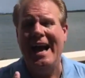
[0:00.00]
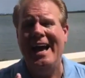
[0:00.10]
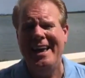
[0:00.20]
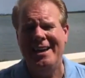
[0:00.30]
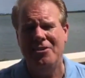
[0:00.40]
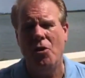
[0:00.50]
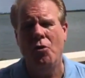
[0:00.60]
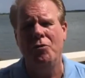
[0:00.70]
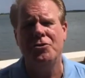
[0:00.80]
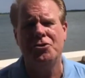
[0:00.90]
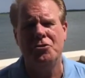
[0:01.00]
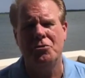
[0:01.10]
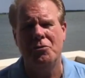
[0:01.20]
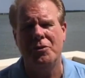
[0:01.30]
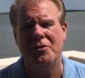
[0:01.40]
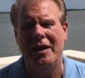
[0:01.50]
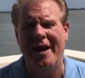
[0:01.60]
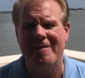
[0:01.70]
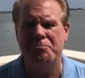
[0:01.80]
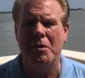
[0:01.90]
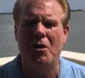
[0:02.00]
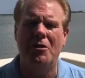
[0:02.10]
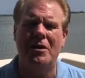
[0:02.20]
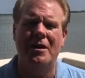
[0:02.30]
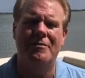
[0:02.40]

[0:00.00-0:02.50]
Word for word: And on the tour, we're going to have part